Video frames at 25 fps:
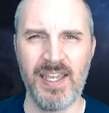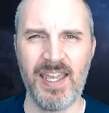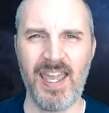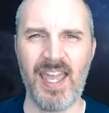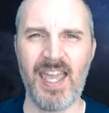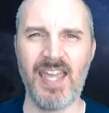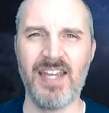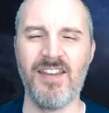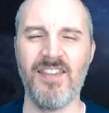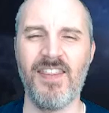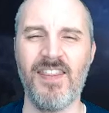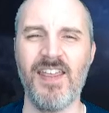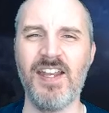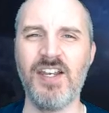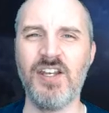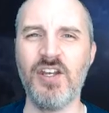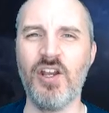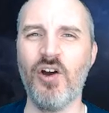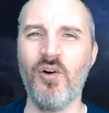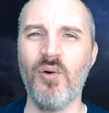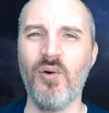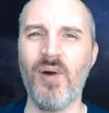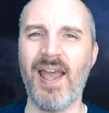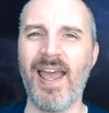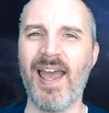And they
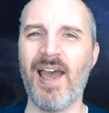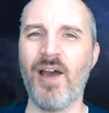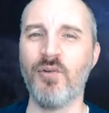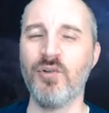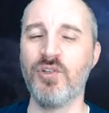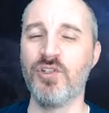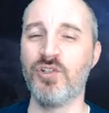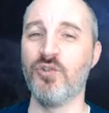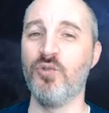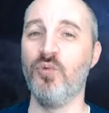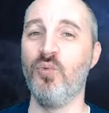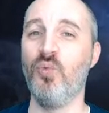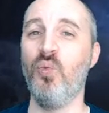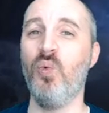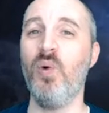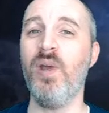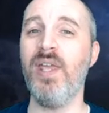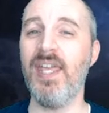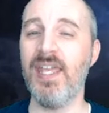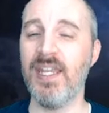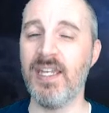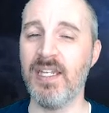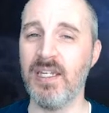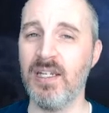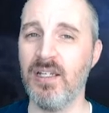know how to
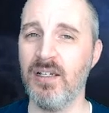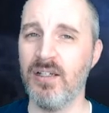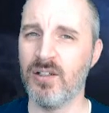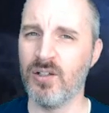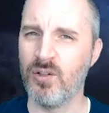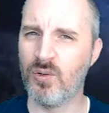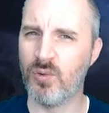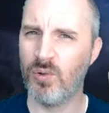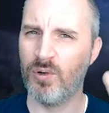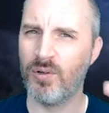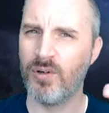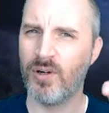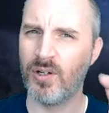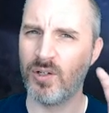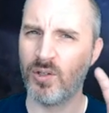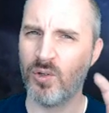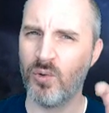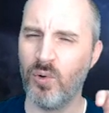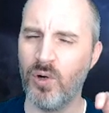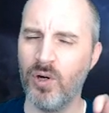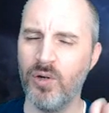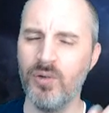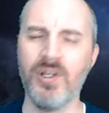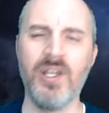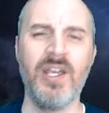win, quote
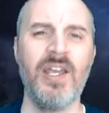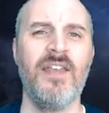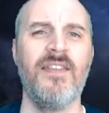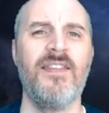unquote.